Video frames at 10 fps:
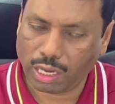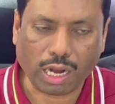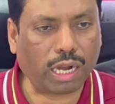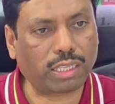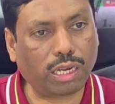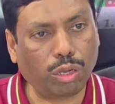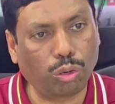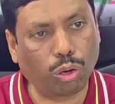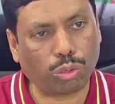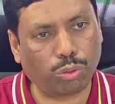and then
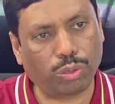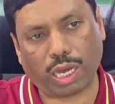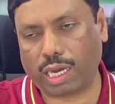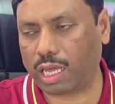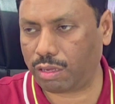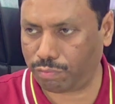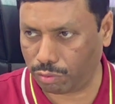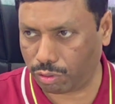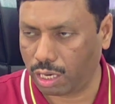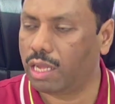Hoku
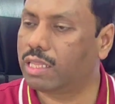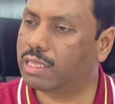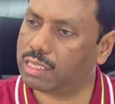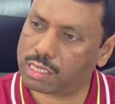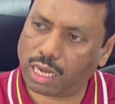LI4. These are